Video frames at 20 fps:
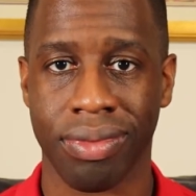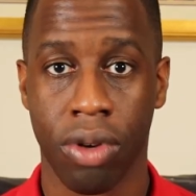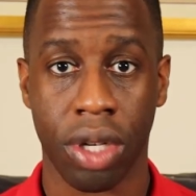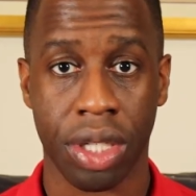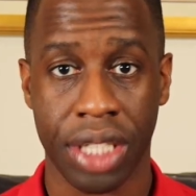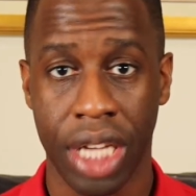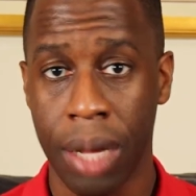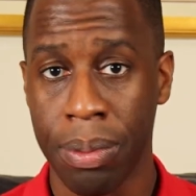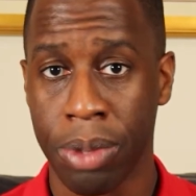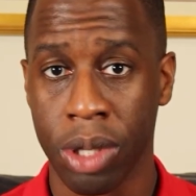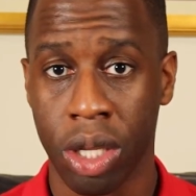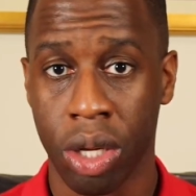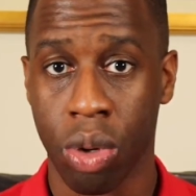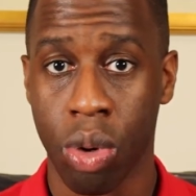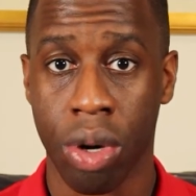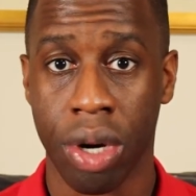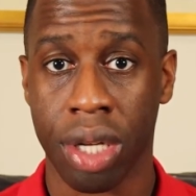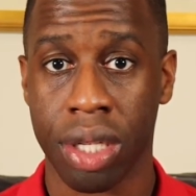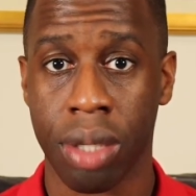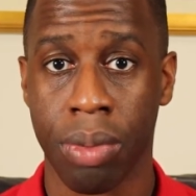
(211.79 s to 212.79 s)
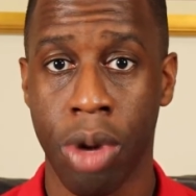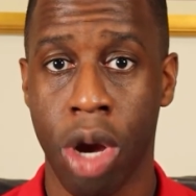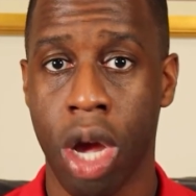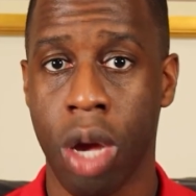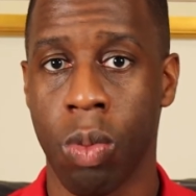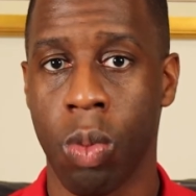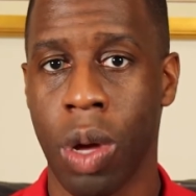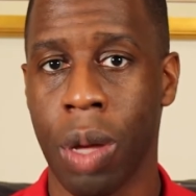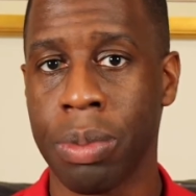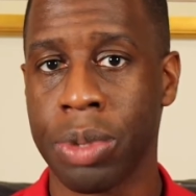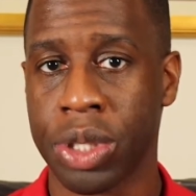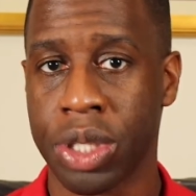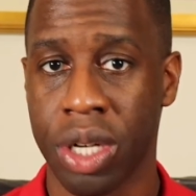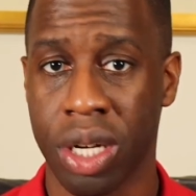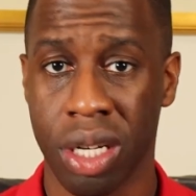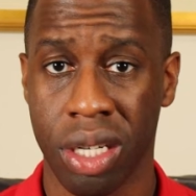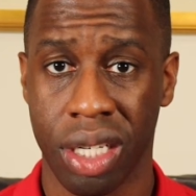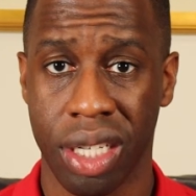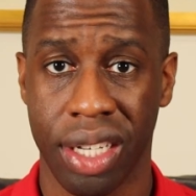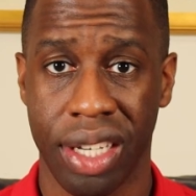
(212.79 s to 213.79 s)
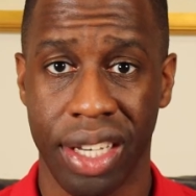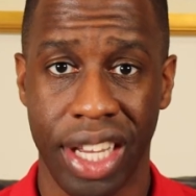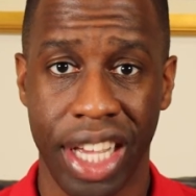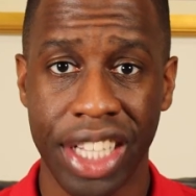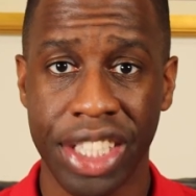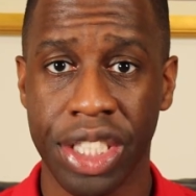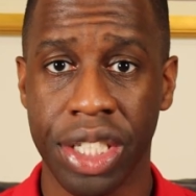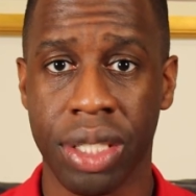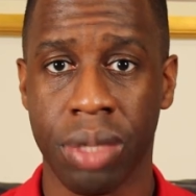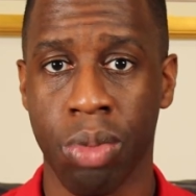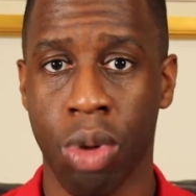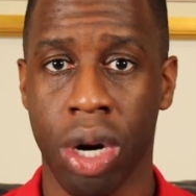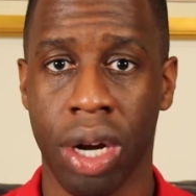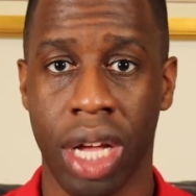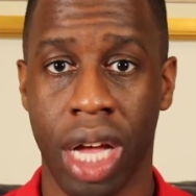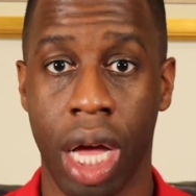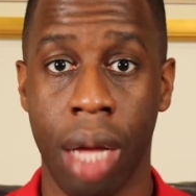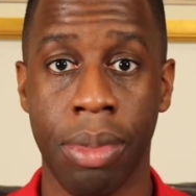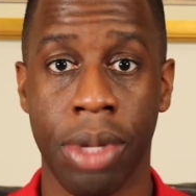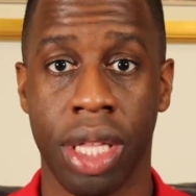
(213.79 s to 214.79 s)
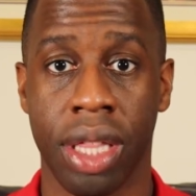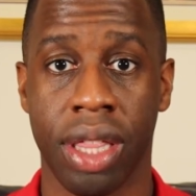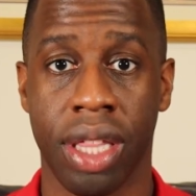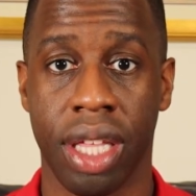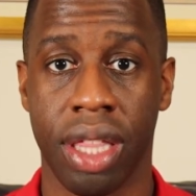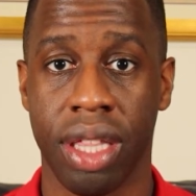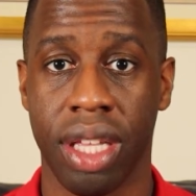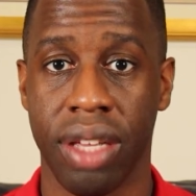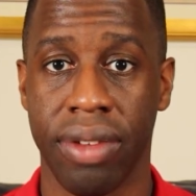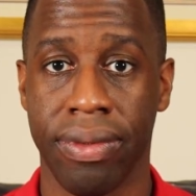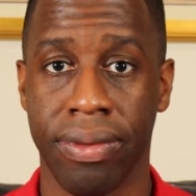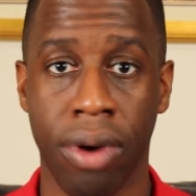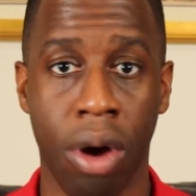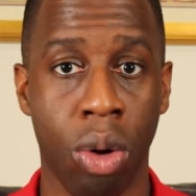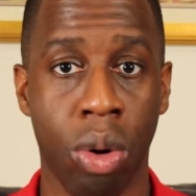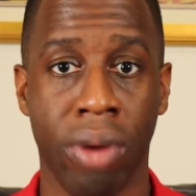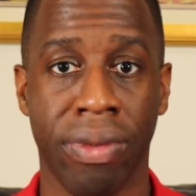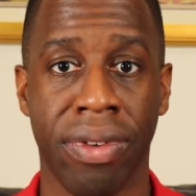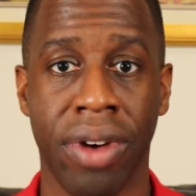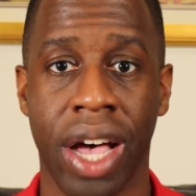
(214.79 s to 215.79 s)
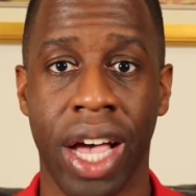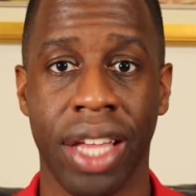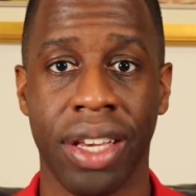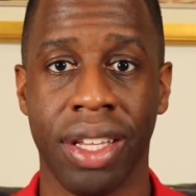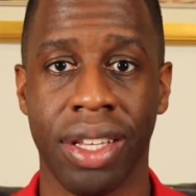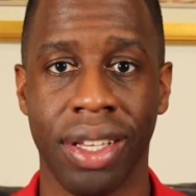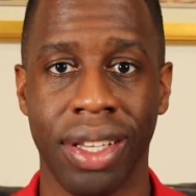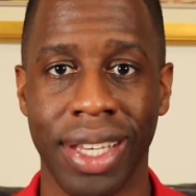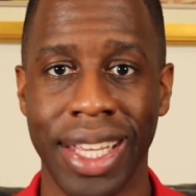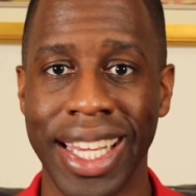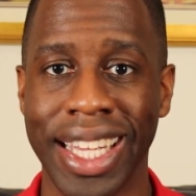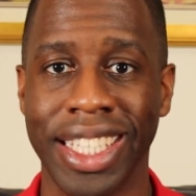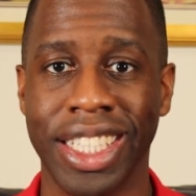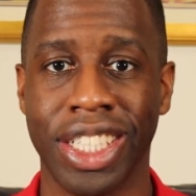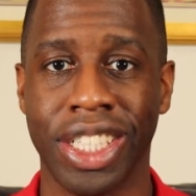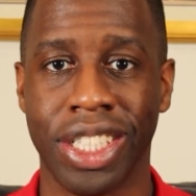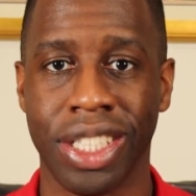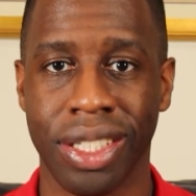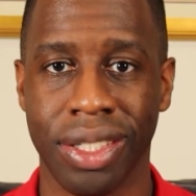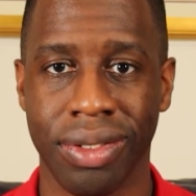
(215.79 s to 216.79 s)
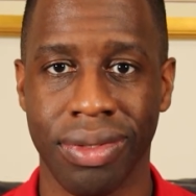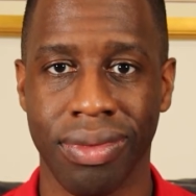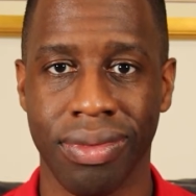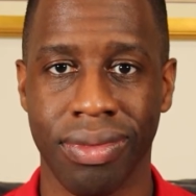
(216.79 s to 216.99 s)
For example, according to Merriam-Webster, niche is more common than the faux refined niche.